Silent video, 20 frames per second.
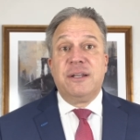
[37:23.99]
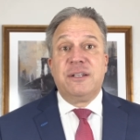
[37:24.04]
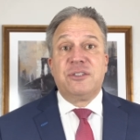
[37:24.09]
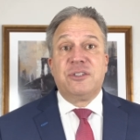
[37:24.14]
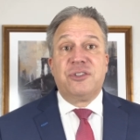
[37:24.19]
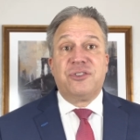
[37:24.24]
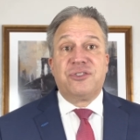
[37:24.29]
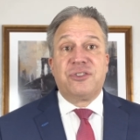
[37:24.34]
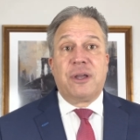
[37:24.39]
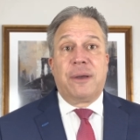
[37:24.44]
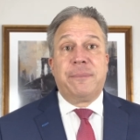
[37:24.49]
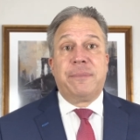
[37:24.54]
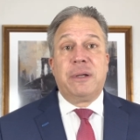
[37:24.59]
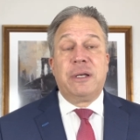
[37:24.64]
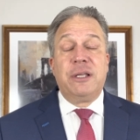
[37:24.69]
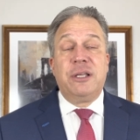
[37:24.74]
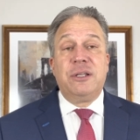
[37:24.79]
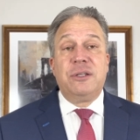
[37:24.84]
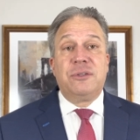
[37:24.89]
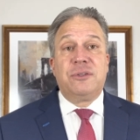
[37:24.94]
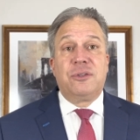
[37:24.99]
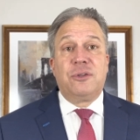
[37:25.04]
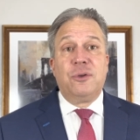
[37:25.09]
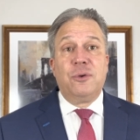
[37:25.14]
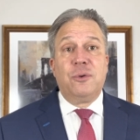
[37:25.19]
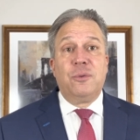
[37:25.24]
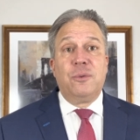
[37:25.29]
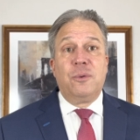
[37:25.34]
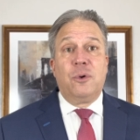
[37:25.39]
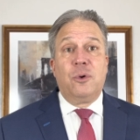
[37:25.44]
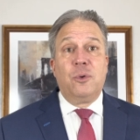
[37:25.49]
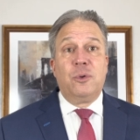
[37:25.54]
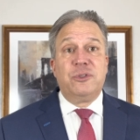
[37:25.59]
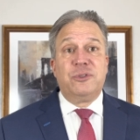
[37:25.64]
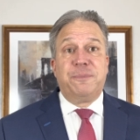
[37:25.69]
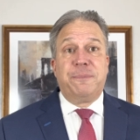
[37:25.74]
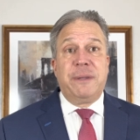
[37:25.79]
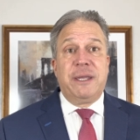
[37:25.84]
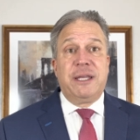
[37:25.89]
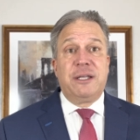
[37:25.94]
to somebody who is
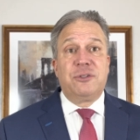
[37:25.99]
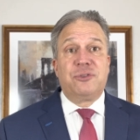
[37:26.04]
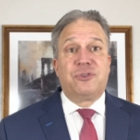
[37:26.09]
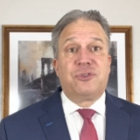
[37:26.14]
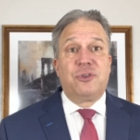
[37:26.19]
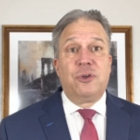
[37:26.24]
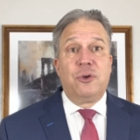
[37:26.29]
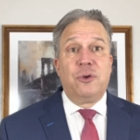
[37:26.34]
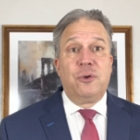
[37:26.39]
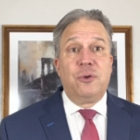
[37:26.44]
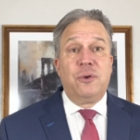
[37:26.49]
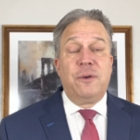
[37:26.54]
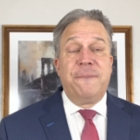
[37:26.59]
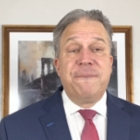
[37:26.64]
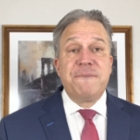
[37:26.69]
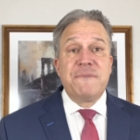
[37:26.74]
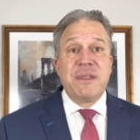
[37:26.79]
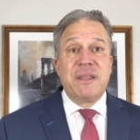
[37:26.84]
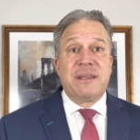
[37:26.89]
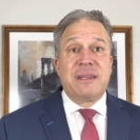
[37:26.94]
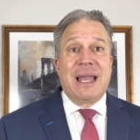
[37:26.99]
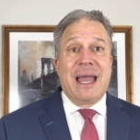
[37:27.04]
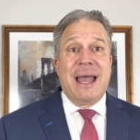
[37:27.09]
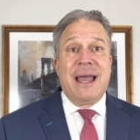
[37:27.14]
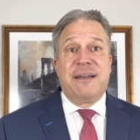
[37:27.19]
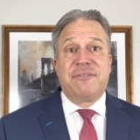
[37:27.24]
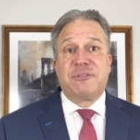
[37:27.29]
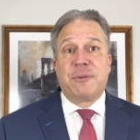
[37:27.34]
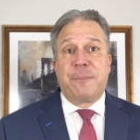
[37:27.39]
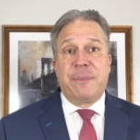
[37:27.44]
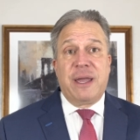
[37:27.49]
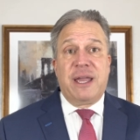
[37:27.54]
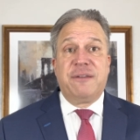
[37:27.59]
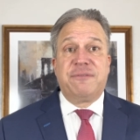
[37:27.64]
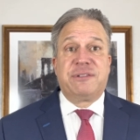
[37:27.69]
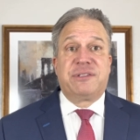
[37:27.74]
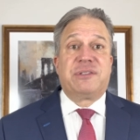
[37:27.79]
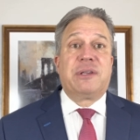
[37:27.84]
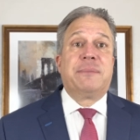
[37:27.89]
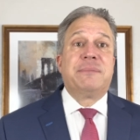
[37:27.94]
being sued to have to pay
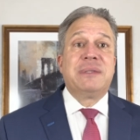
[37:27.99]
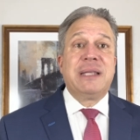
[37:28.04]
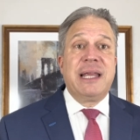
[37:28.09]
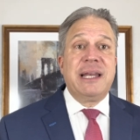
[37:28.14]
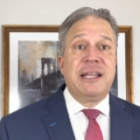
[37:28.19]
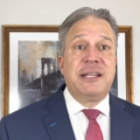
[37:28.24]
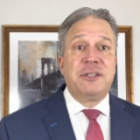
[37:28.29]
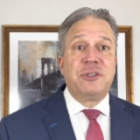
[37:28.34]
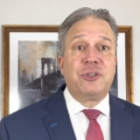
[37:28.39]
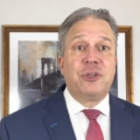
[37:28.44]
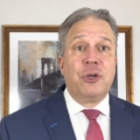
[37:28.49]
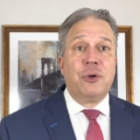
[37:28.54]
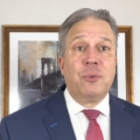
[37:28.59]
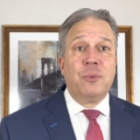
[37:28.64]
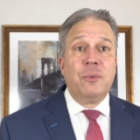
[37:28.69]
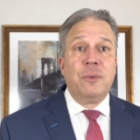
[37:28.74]
for something they didn't do,